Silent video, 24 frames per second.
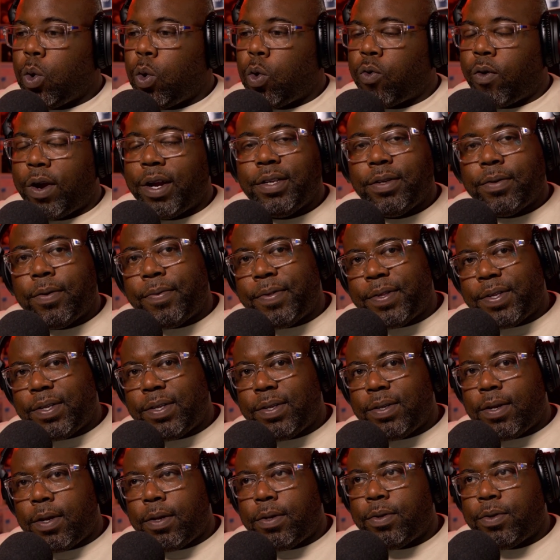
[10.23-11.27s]
All right, so this
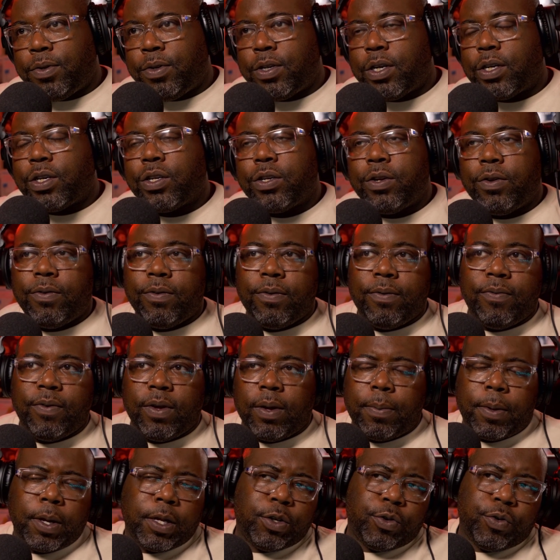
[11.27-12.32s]
is a suggestion via
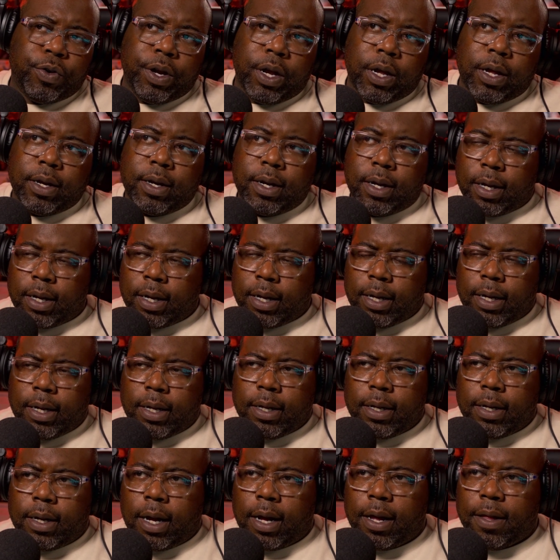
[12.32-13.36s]
Patreon.
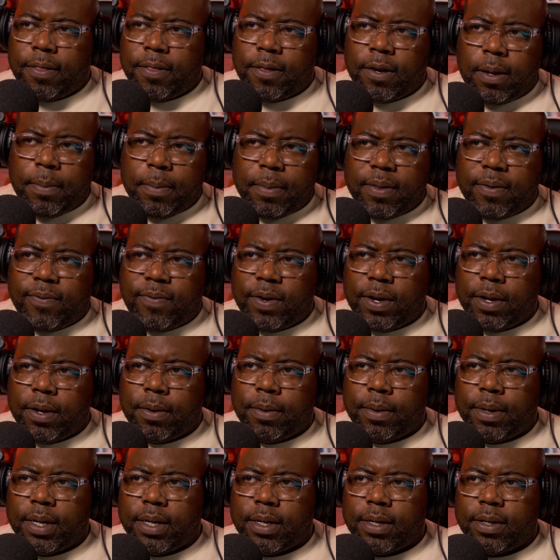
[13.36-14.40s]
The name of the video
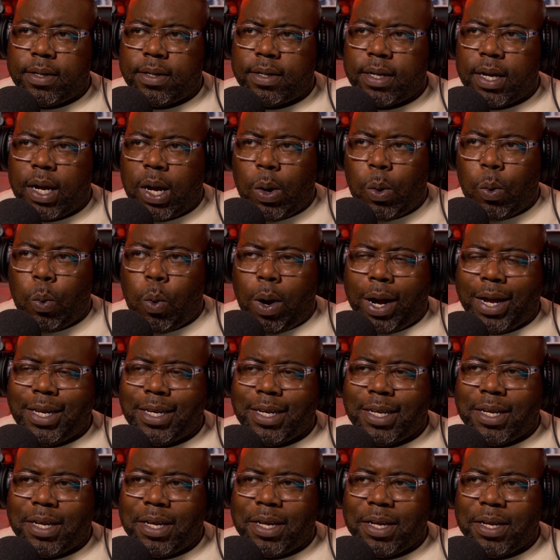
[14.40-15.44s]
is
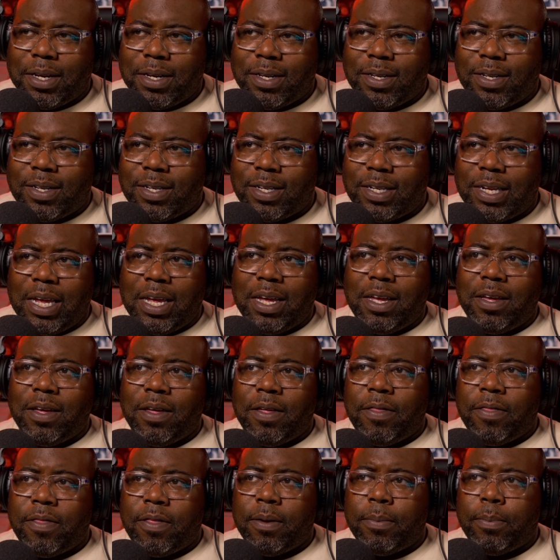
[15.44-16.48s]
White Kid Sing
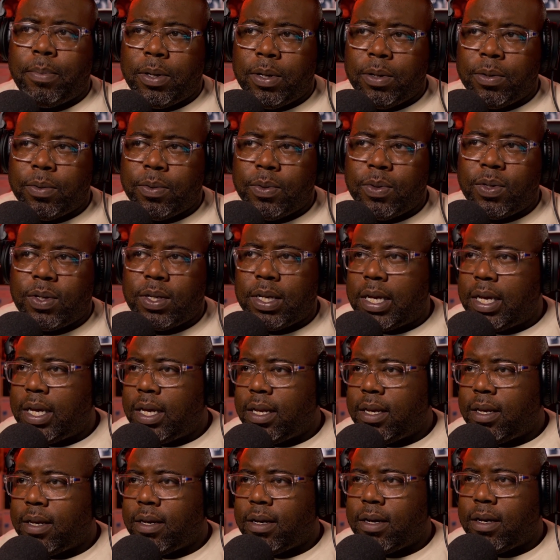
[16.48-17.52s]
the Blues
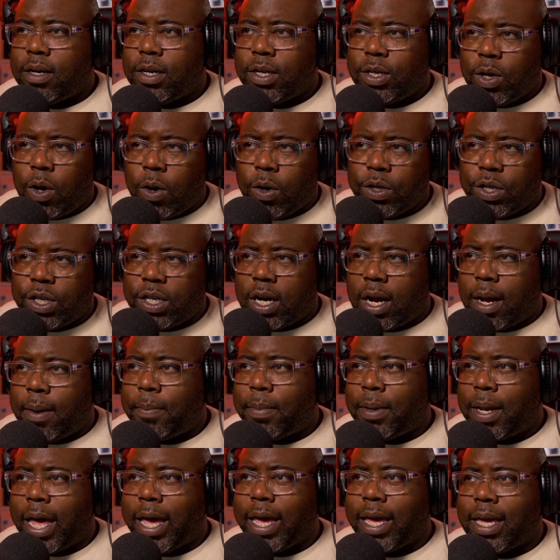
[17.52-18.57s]
in Guitar Shop
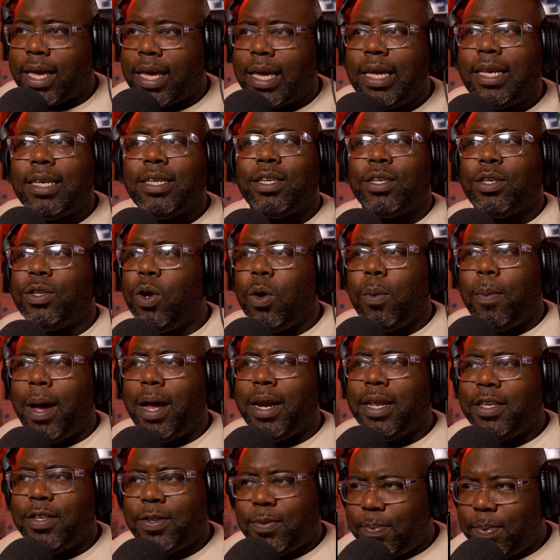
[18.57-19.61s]
Like It's
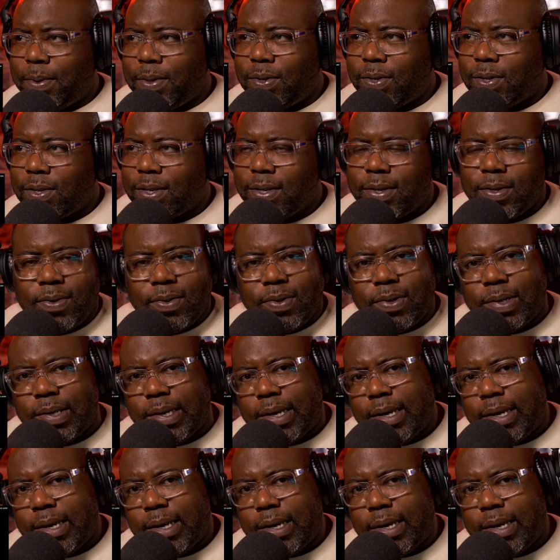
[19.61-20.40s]
Nobody's Business.